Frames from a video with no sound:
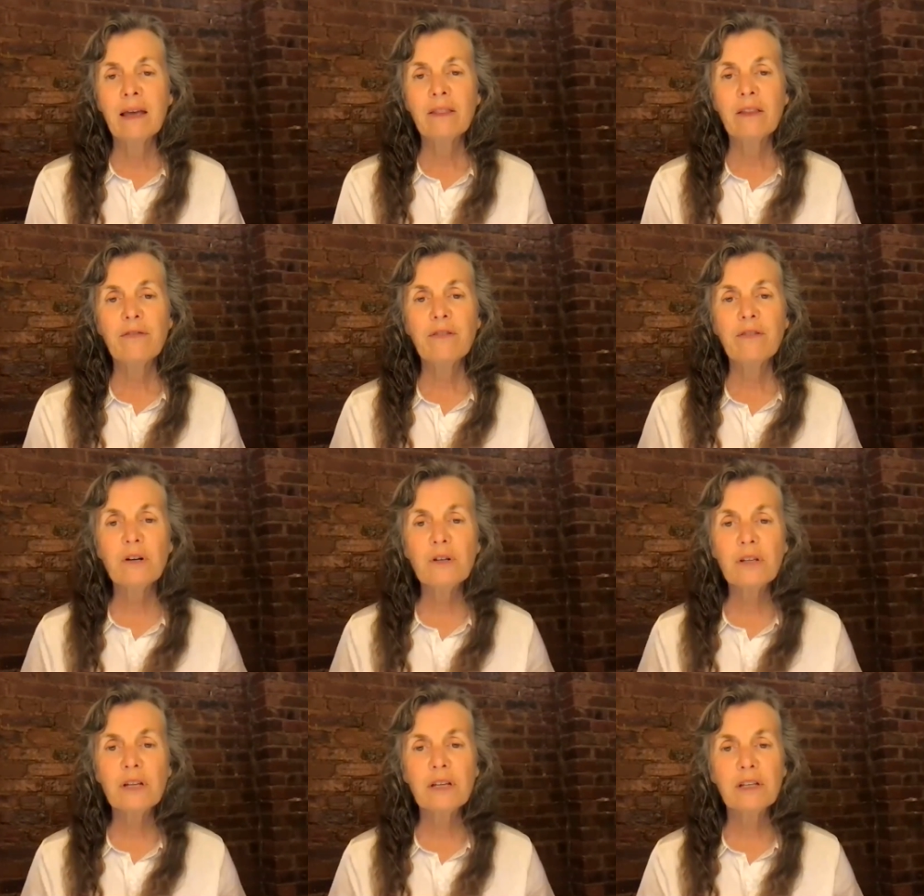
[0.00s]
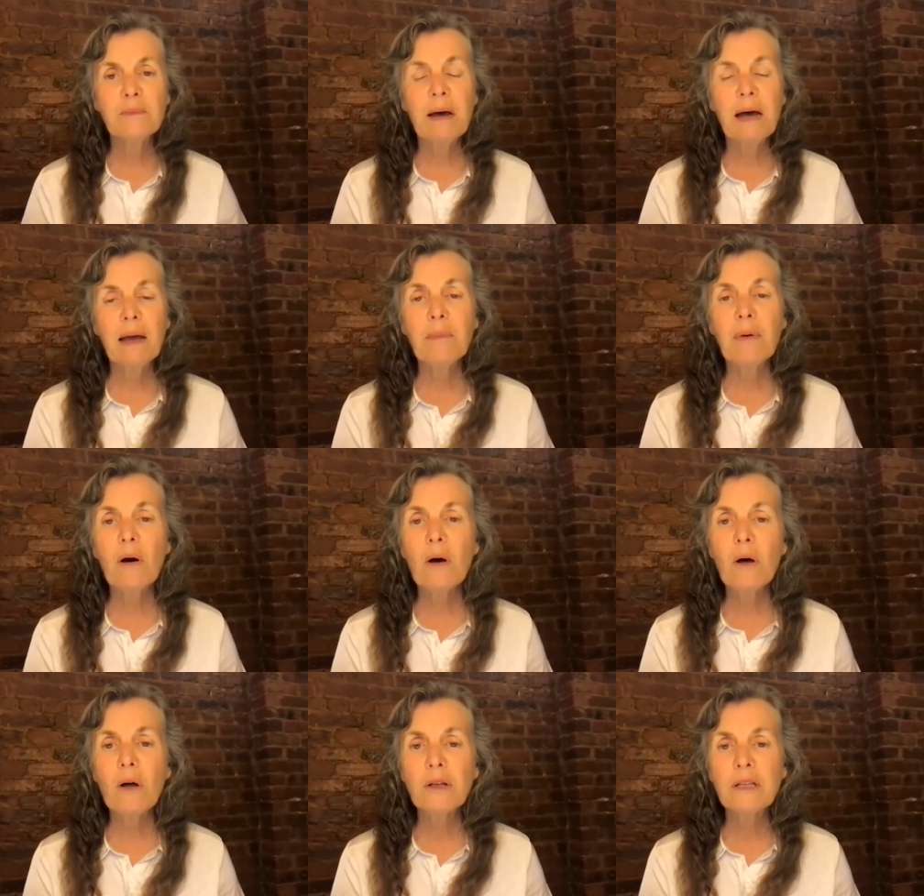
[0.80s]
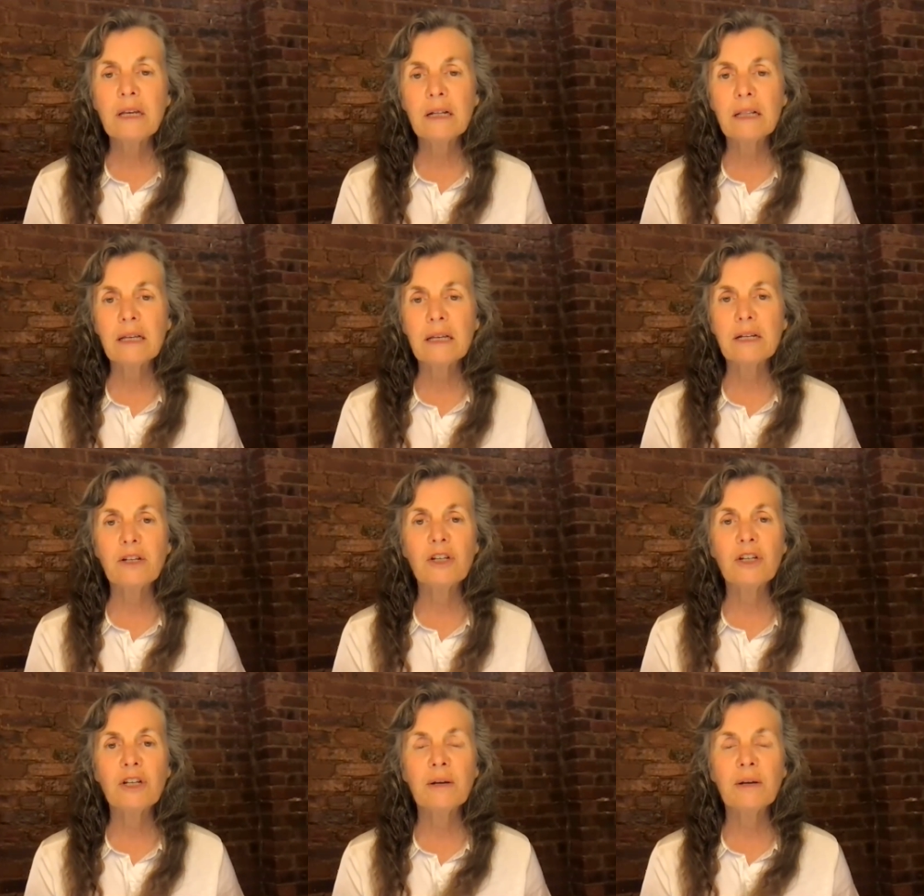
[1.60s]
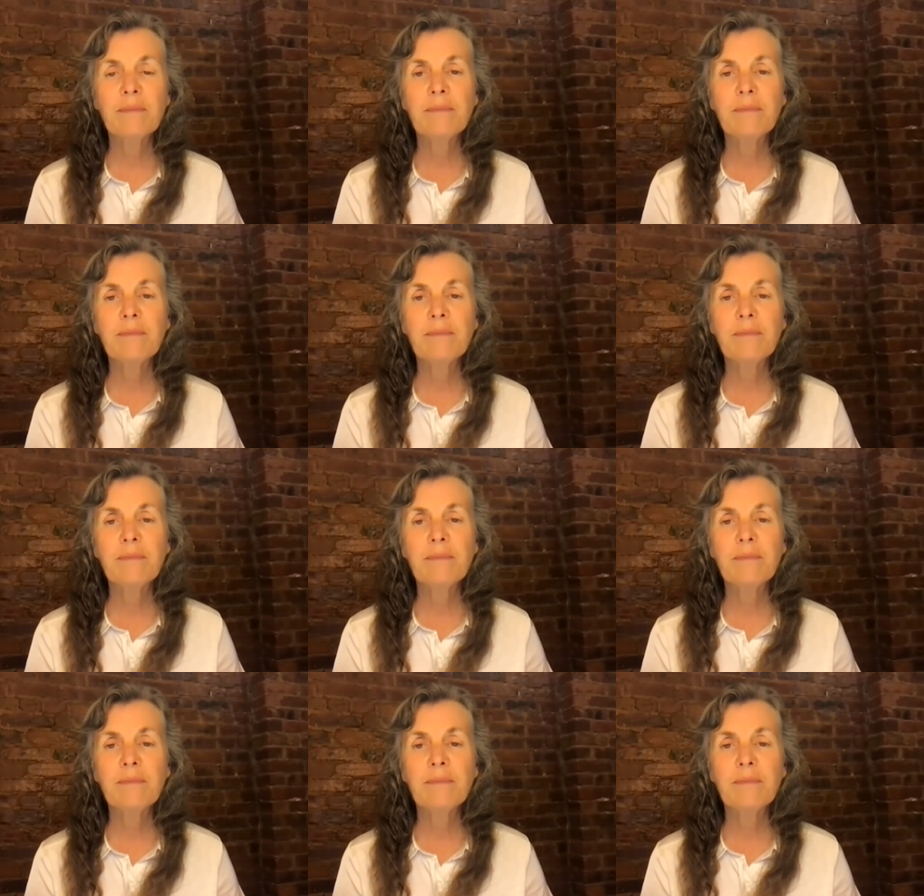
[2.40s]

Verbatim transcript: The first is by Paul Tillich.